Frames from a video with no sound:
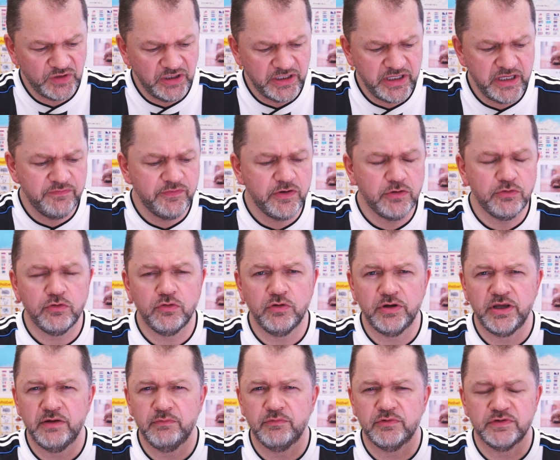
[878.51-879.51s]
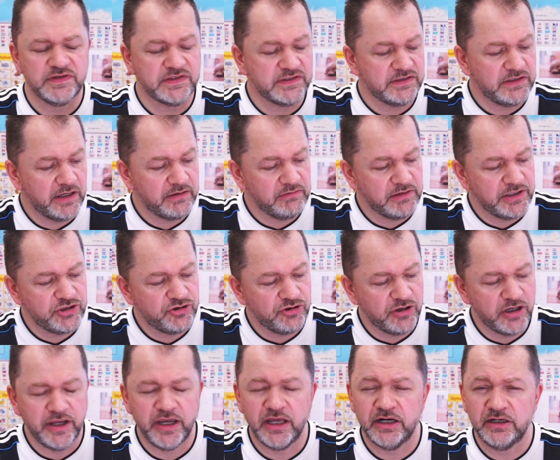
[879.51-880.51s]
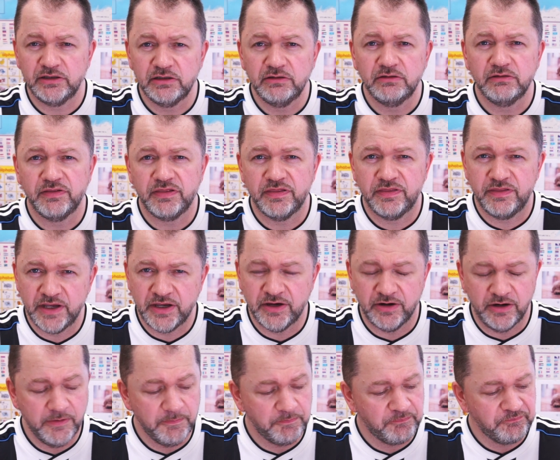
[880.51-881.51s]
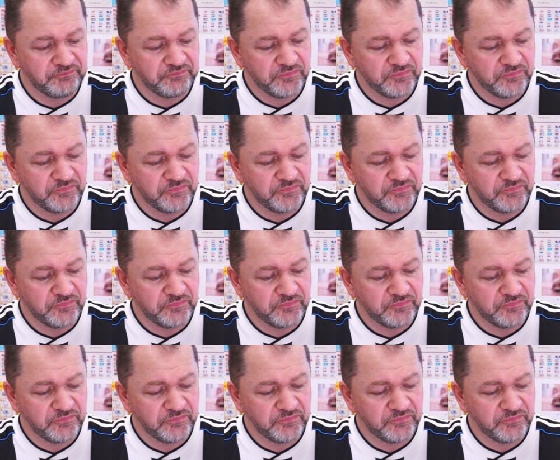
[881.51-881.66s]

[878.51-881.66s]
Even though it was slightly dry and a little thicker,